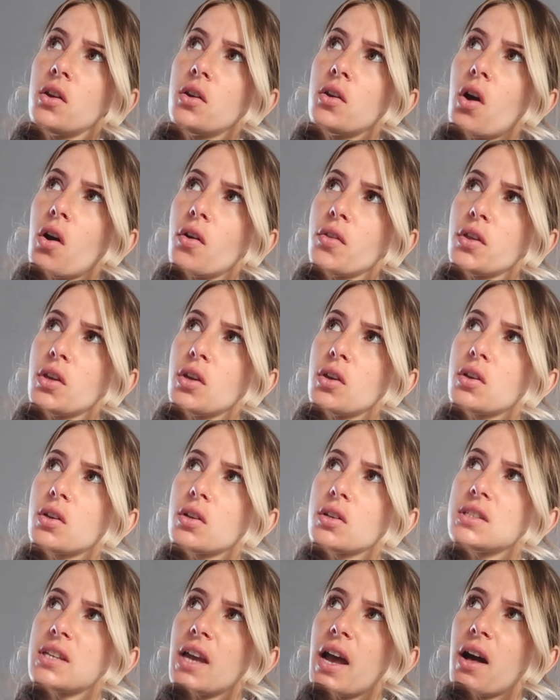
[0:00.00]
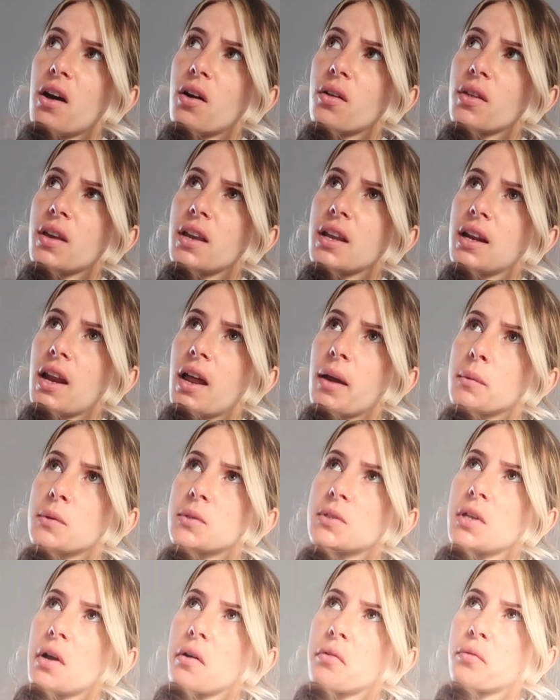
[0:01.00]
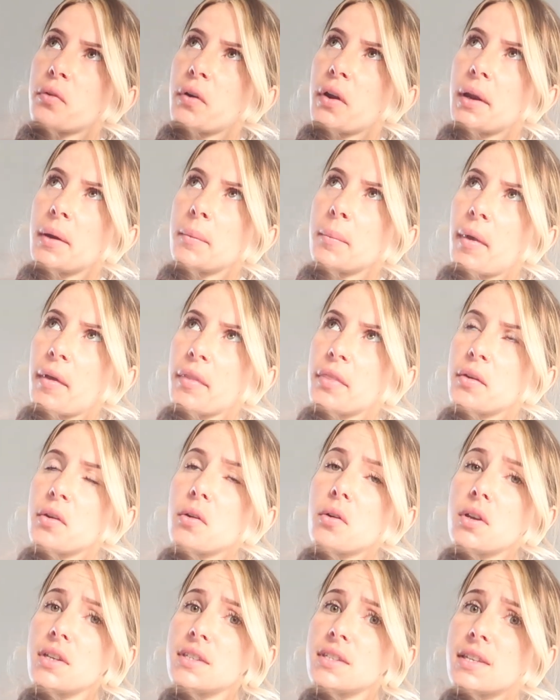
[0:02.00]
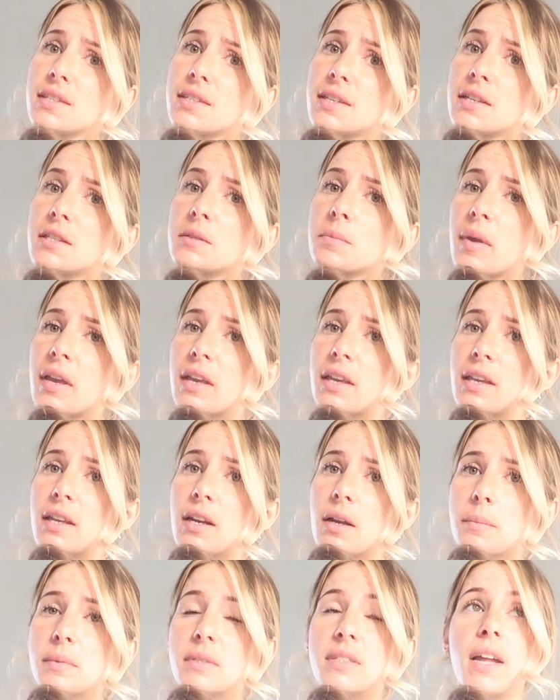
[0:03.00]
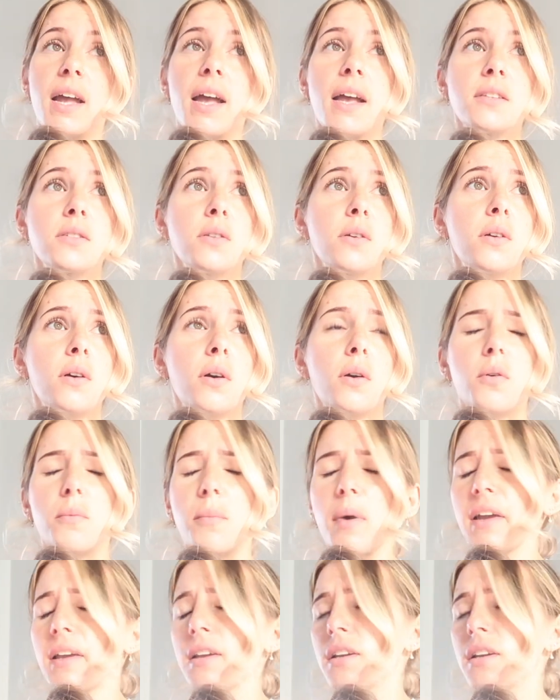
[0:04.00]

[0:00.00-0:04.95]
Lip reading: Not that you could tell that Eli was suffering by the noises he's making upstairs. Oh my